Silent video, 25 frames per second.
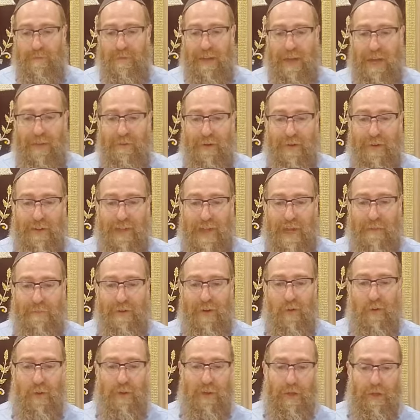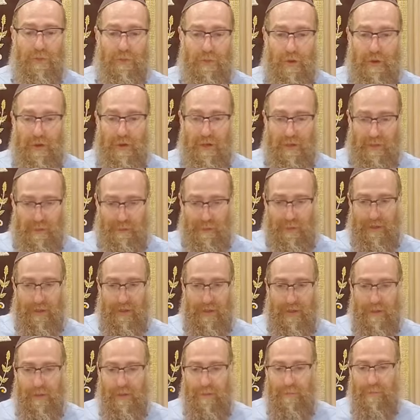every day between the
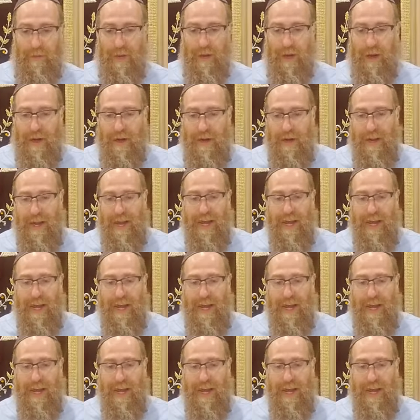sprinkling of the blood